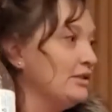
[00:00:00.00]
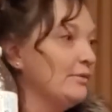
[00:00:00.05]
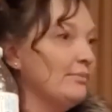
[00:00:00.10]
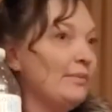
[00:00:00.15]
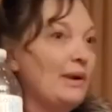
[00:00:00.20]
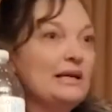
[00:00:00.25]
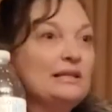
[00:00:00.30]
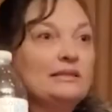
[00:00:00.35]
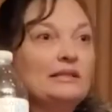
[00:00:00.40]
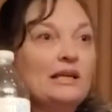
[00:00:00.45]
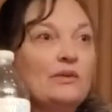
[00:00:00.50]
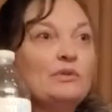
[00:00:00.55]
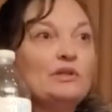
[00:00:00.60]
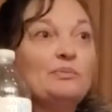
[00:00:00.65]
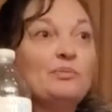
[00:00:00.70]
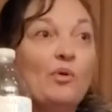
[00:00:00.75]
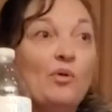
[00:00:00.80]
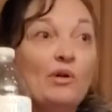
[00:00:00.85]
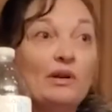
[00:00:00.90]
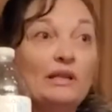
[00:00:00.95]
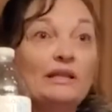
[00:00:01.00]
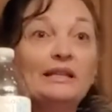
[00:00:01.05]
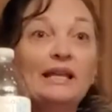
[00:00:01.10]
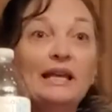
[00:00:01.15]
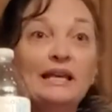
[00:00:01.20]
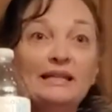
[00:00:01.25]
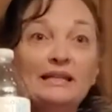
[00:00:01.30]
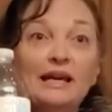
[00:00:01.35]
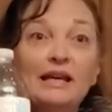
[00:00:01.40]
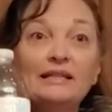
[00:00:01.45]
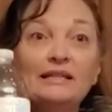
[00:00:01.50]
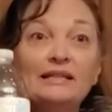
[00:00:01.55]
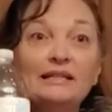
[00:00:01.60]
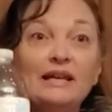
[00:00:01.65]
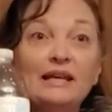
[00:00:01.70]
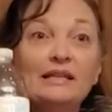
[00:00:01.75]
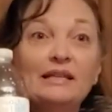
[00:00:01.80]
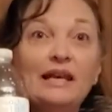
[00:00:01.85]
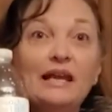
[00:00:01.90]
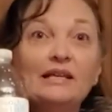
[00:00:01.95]
So my son was born in late
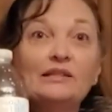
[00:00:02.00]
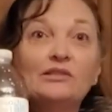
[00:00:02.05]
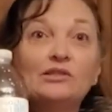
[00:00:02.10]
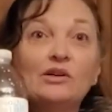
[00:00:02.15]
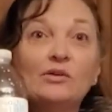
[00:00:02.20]
1998,